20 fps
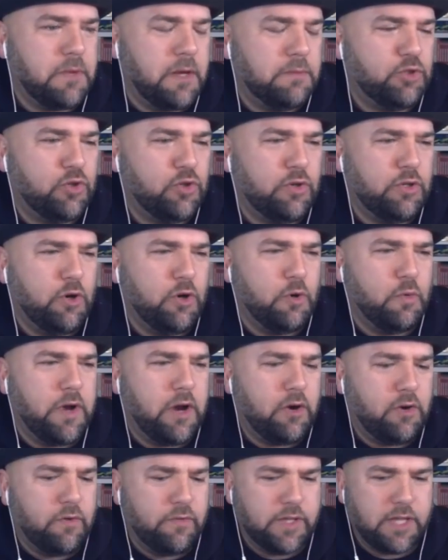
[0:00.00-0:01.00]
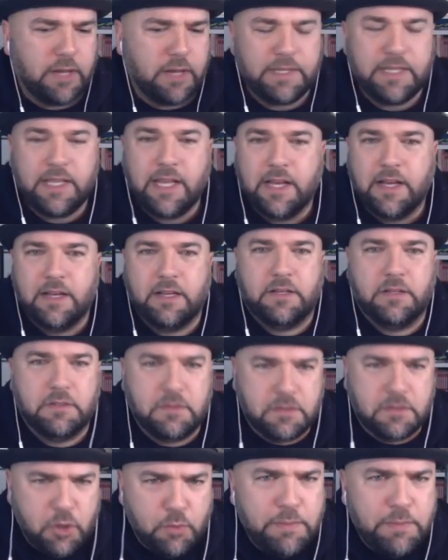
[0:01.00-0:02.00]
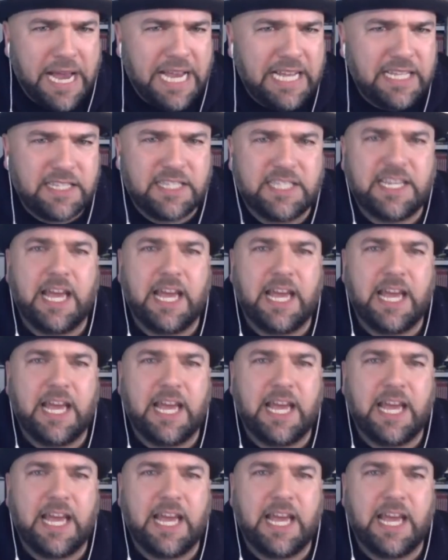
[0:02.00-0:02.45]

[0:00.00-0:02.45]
I'm sure you're aware of it. I mean, domains